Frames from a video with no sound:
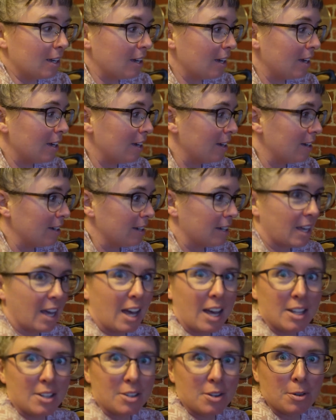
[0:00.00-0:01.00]
uh,
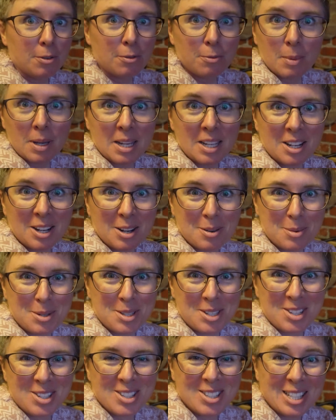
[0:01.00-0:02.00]
cut of meat I
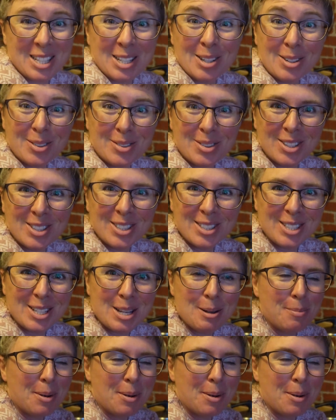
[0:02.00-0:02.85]
was using was,